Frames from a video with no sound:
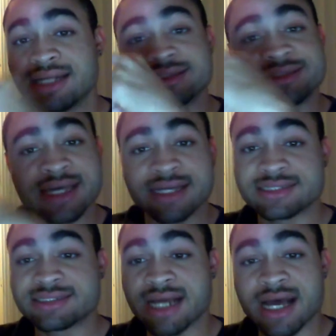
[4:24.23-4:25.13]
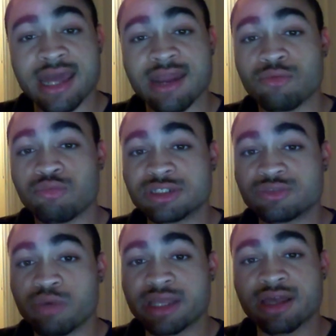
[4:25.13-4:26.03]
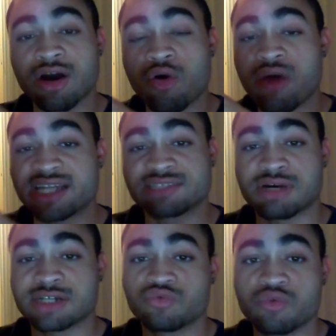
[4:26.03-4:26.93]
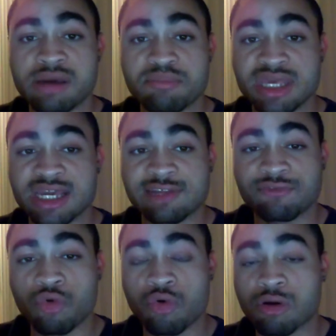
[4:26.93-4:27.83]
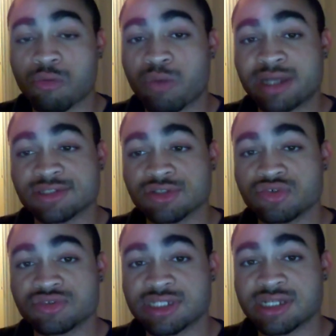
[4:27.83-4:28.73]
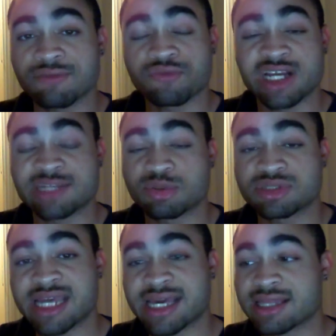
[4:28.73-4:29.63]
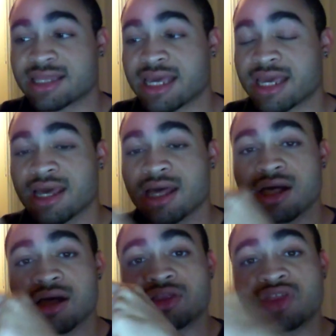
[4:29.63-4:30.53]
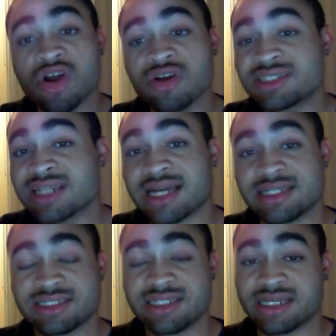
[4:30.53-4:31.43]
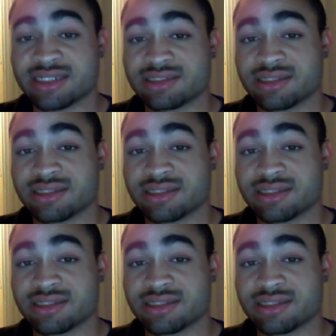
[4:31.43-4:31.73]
Second shot was with the whole Xbox One, P S four resolution, frames per second thing. Third shot is this.